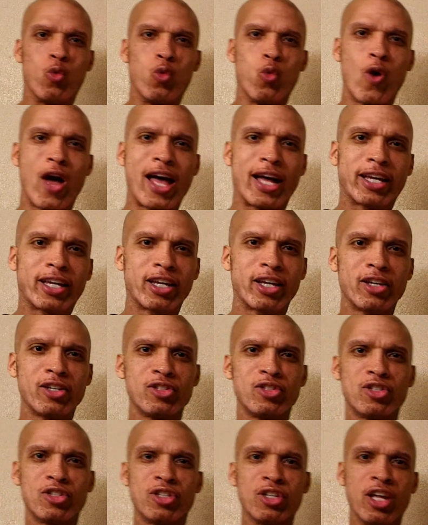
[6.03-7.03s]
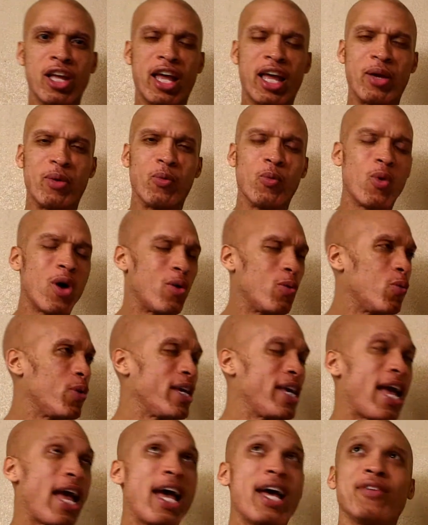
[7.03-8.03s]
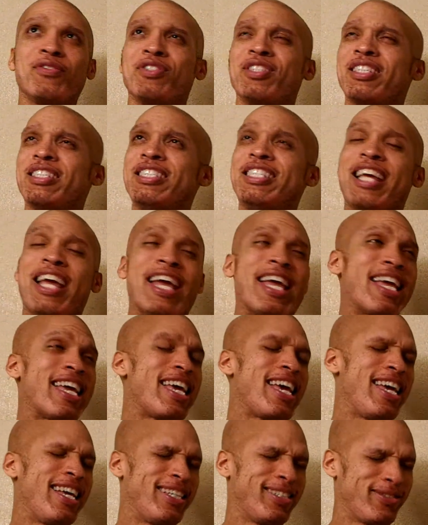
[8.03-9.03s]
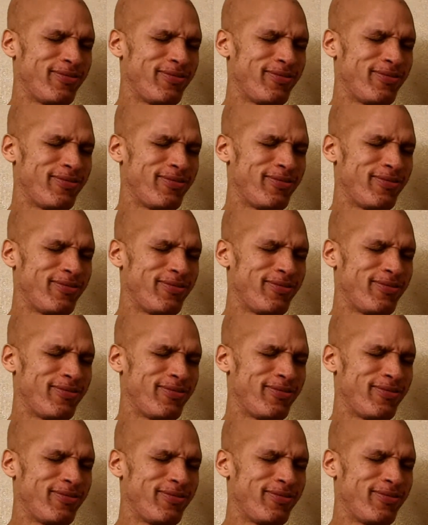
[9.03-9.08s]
Records, and what we have today